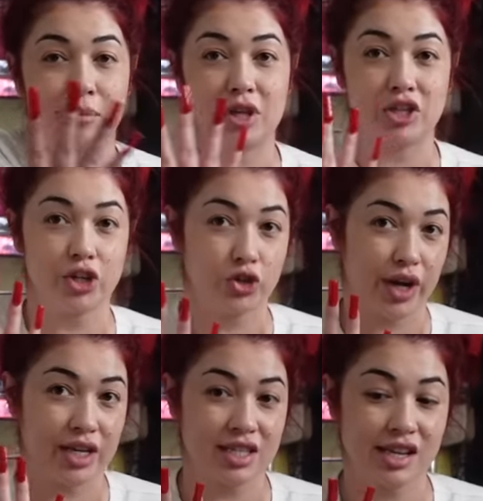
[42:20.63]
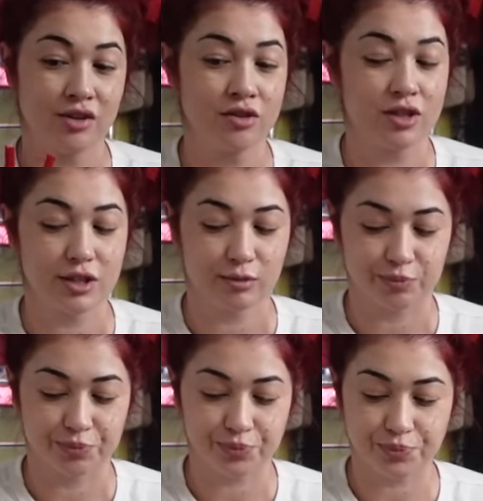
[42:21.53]
These are Drea's nails.
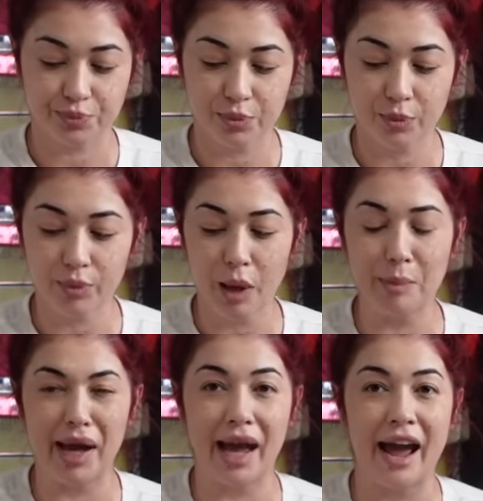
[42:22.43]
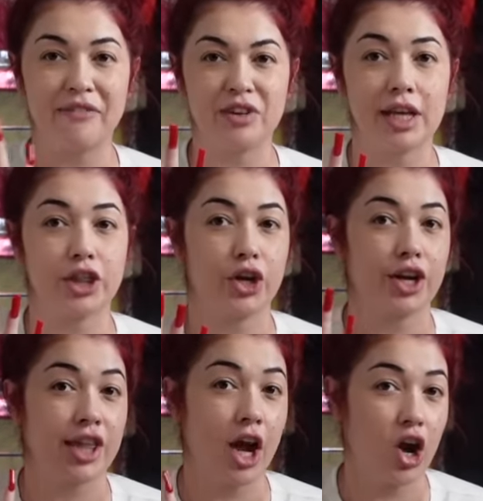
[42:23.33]
But I feel like
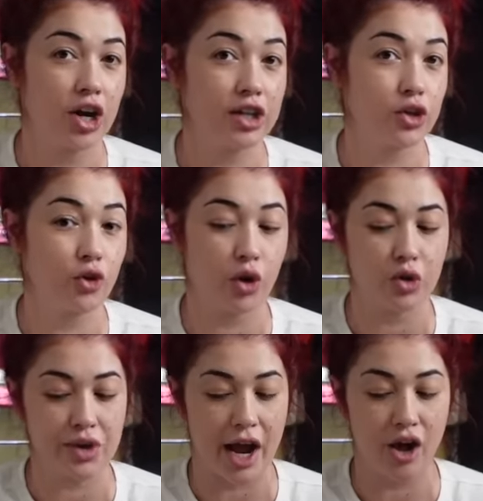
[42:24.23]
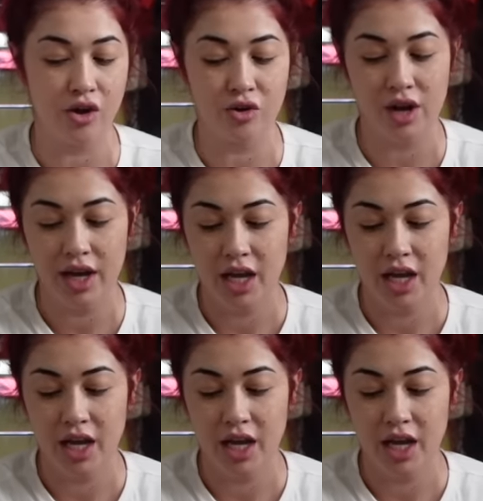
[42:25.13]
they are a little grown out.